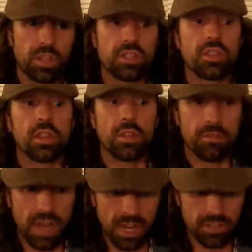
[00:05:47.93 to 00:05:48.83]
Which the
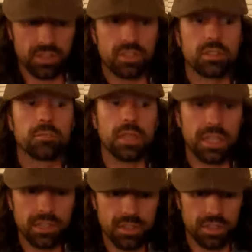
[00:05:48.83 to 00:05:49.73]
lymphatic system
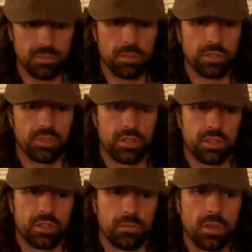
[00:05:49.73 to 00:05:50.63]
is the immune
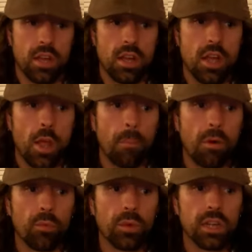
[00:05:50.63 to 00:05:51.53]
system.
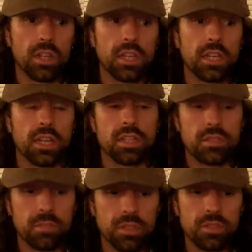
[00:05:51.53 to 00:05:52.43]
But really,
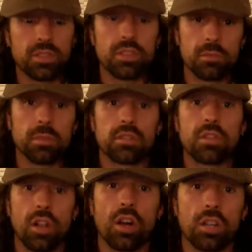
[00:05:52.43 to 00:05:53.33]
his immune system is
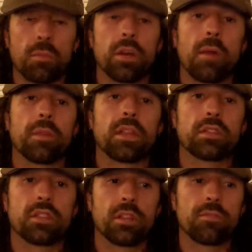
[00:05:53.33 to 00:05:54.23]
clogged up. I mean,
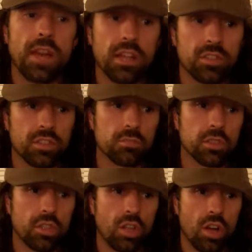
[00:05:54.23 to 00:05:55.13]
his lymphatic system
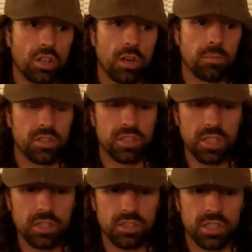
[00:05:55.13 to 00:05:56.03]
is clogged up. Does he
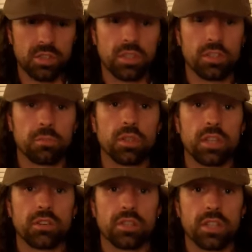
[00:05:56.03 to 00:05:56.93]
eat cereal and
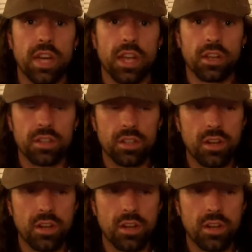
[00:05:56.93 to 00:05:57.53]
milk every day?